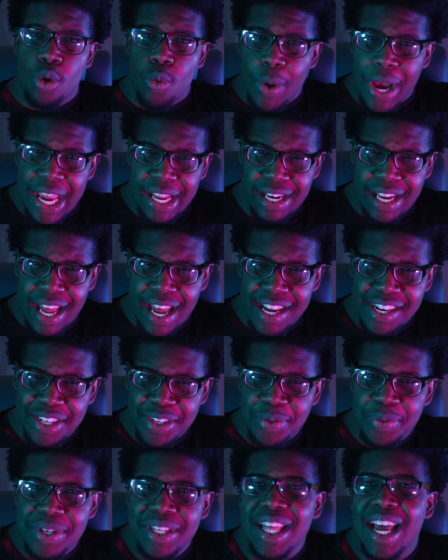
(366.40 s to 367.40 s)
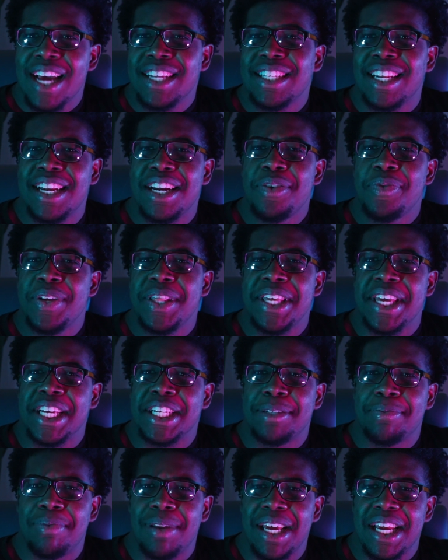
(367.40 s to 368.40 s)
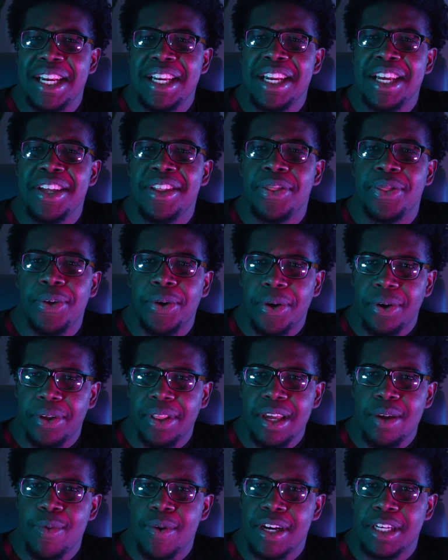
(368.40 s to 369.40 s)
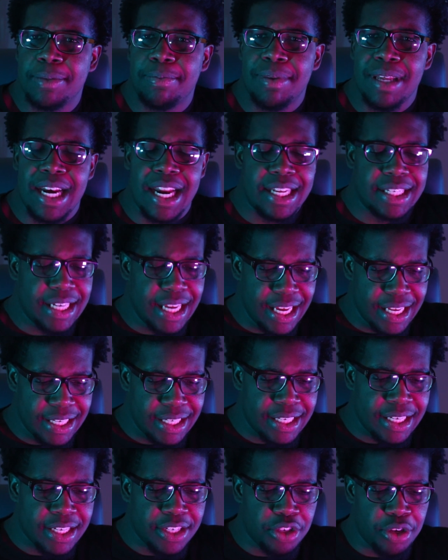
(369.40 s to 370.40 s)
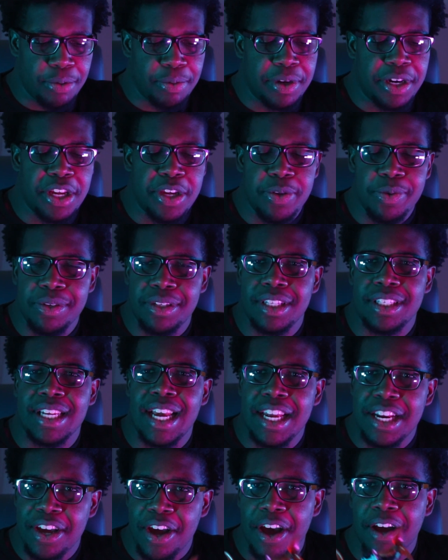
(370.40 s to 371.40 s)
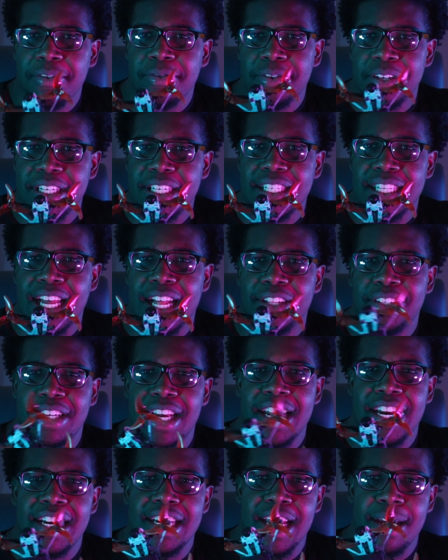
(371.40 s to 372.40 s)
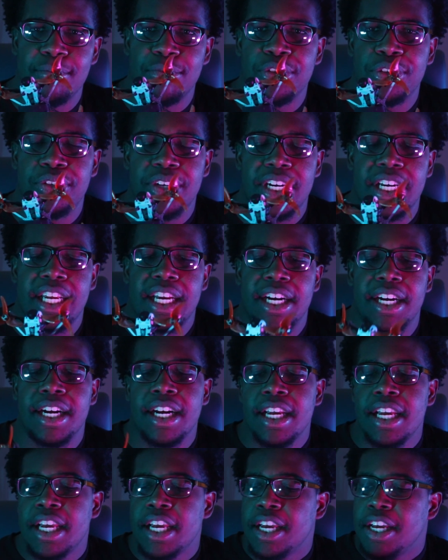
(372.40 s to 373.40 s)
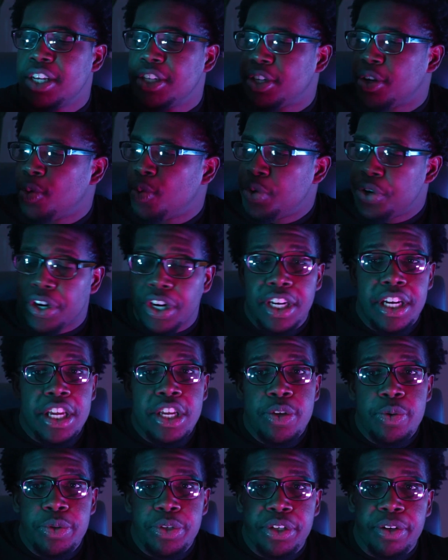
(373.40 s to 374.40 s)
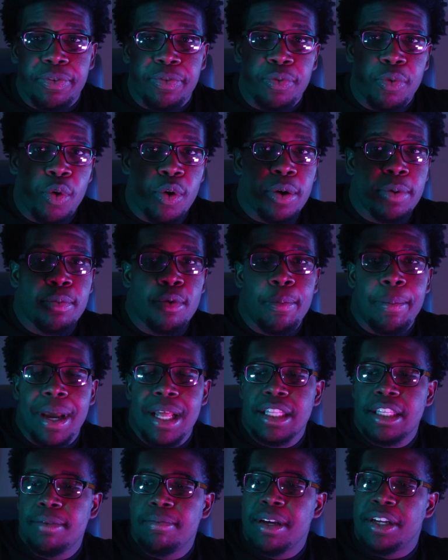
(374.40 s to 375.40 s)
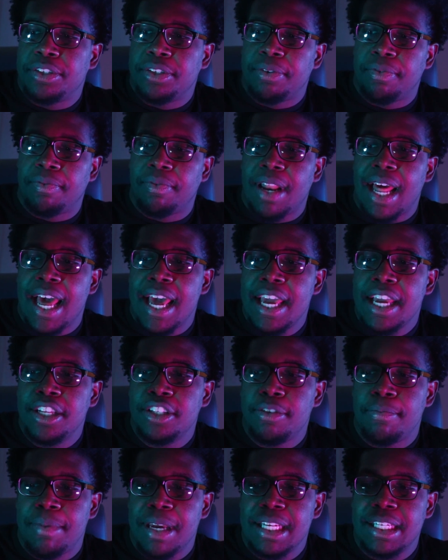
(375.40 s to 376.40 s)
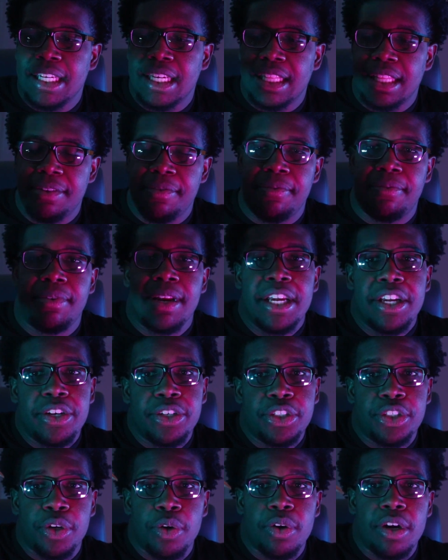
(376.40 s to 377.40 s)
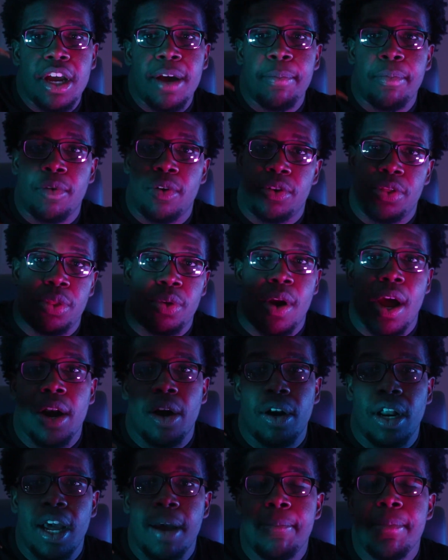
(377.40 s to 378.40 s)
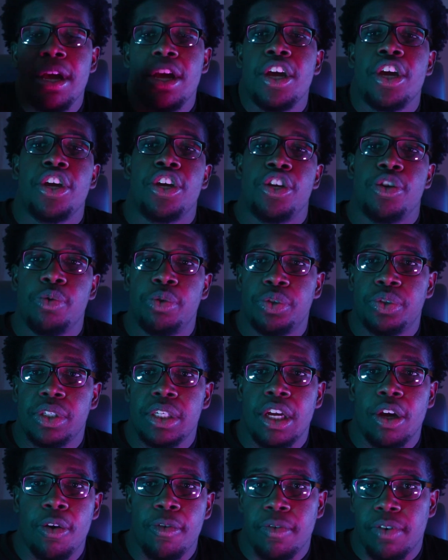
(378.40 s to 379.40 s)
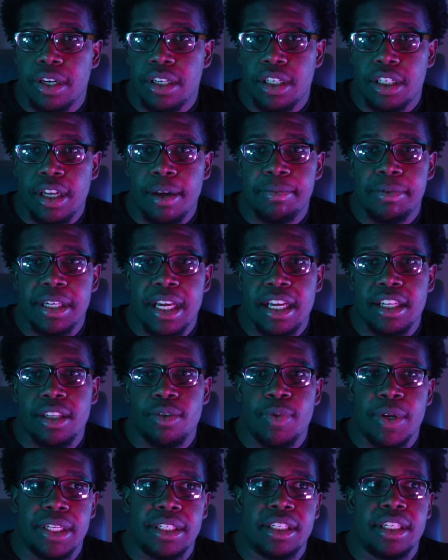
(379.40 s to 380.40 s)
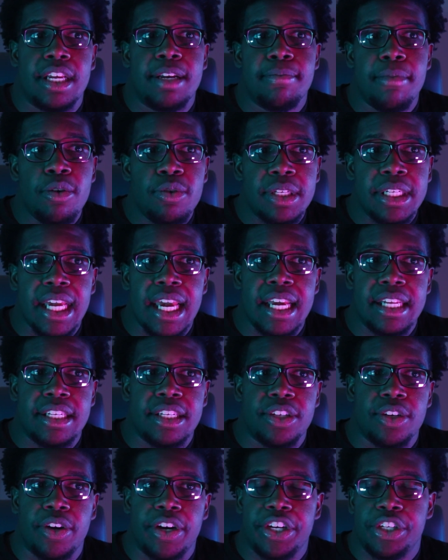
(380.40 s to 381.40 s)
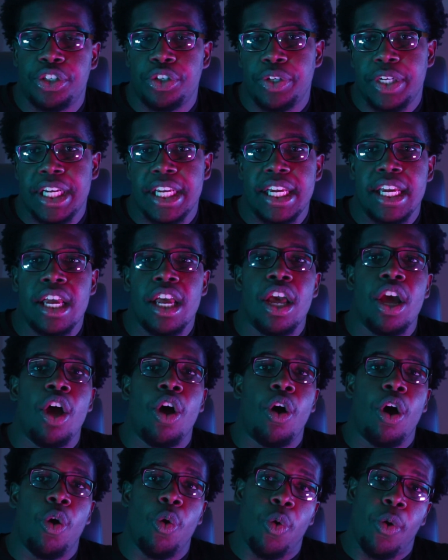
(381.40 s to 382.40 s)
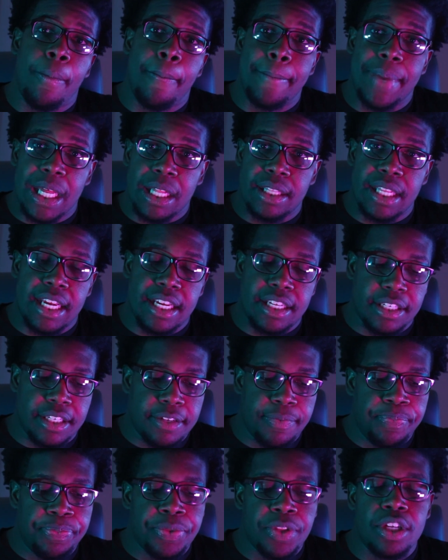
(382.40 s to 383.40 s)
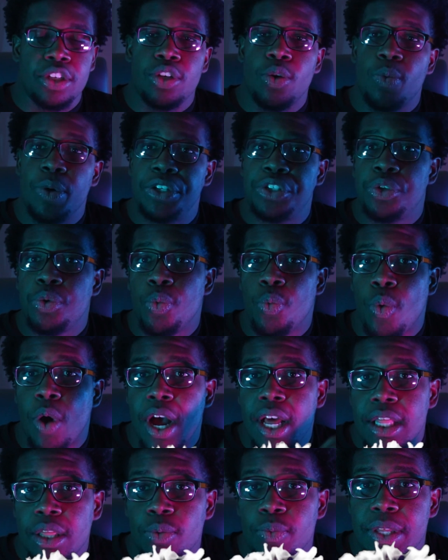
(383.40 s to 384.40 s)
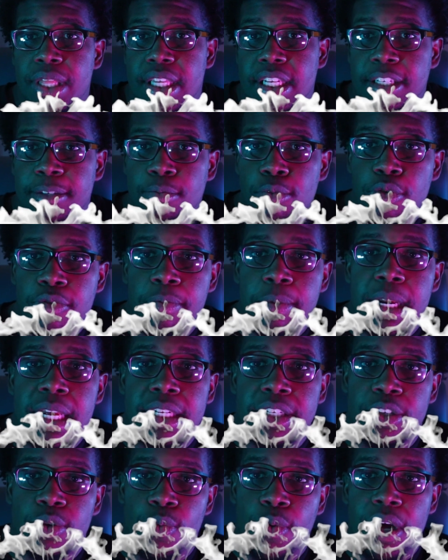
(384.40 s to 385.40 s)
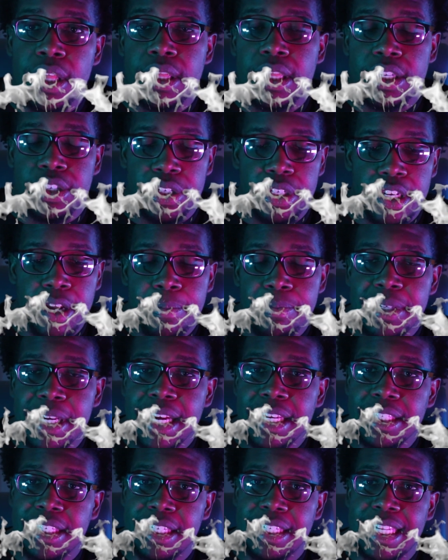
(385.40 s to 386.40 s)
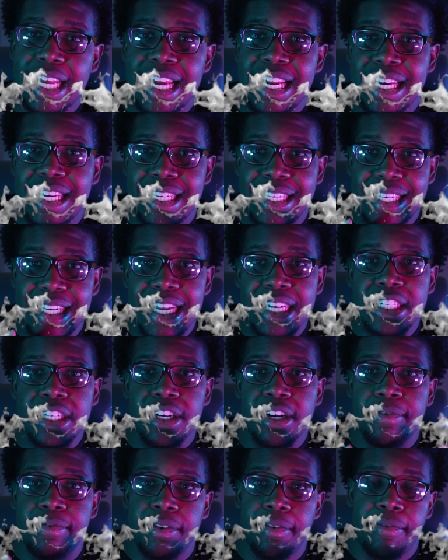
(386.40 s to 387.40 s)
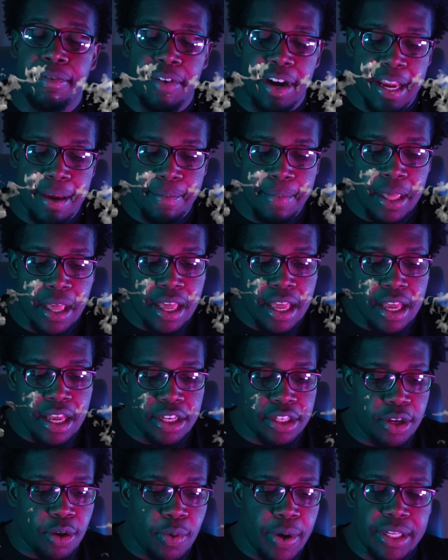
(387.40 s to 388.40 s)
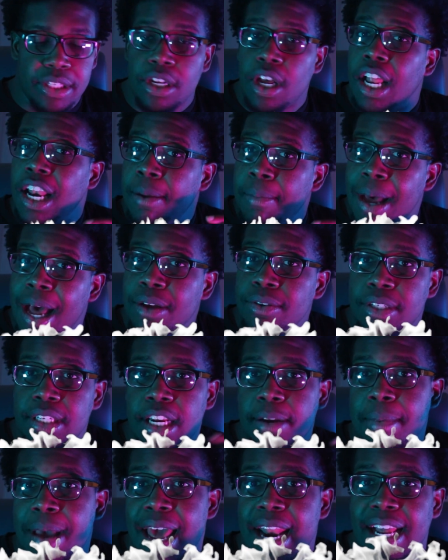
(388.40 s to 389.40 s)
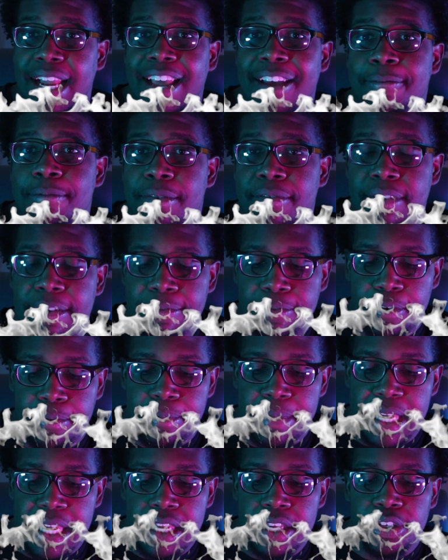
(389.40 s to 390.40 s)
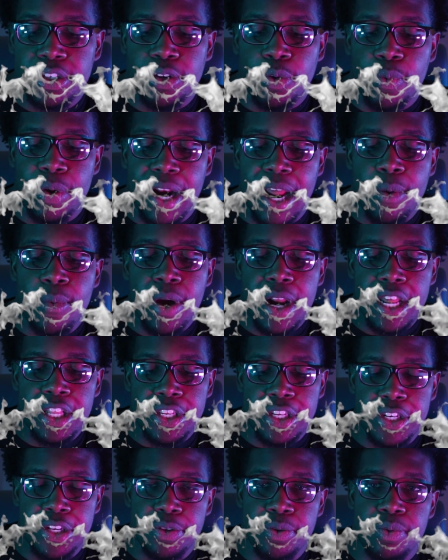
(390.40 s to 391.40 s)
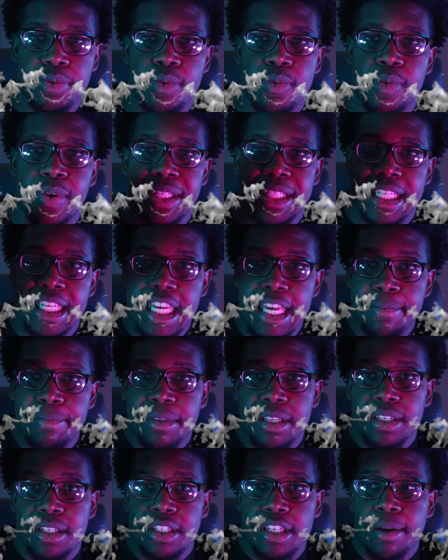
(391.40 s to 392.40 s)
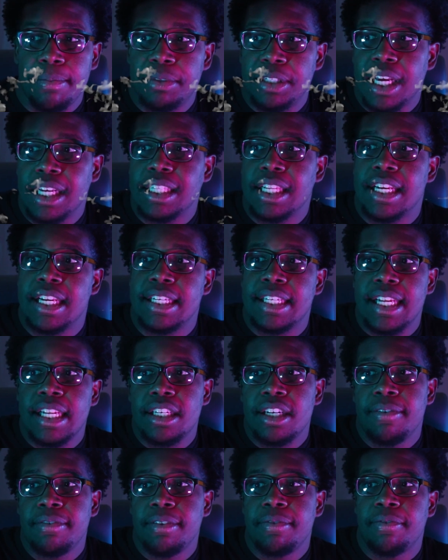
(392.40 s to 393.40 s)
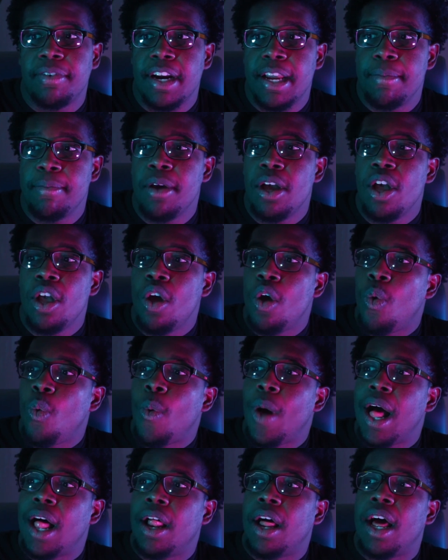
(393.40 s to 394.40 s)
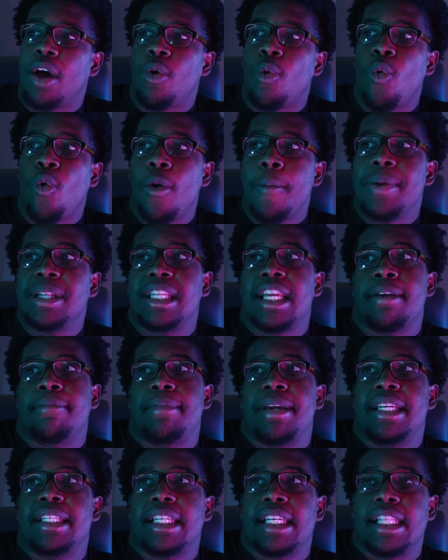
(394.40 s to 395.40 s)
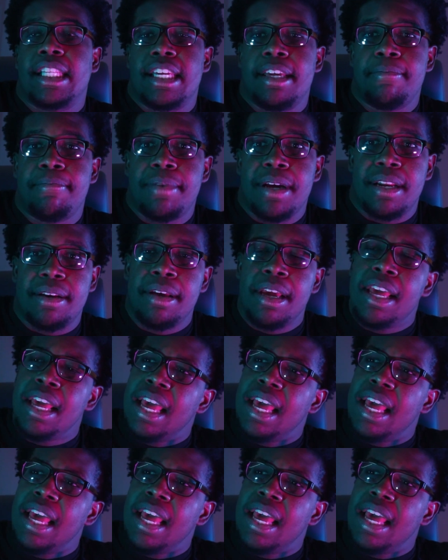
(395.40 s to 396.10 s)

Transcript: So wait, I just realized I didn't really explain thoroughly what a split S is. So I'm gonna use the TinyHawk Freestyle to kind of demonstrate here. So you're gonna use your forward momentum as you're flying to basically flick your drone up or throttle up, usually over a subject, which in most cases are a tree or buildings. So what you want with this movement is you want the subject to stay in the center of your frame. So it's all about cinematic FPV for me. So what I wanted to do was keep the subject in the center of the frame while orbiting basically, but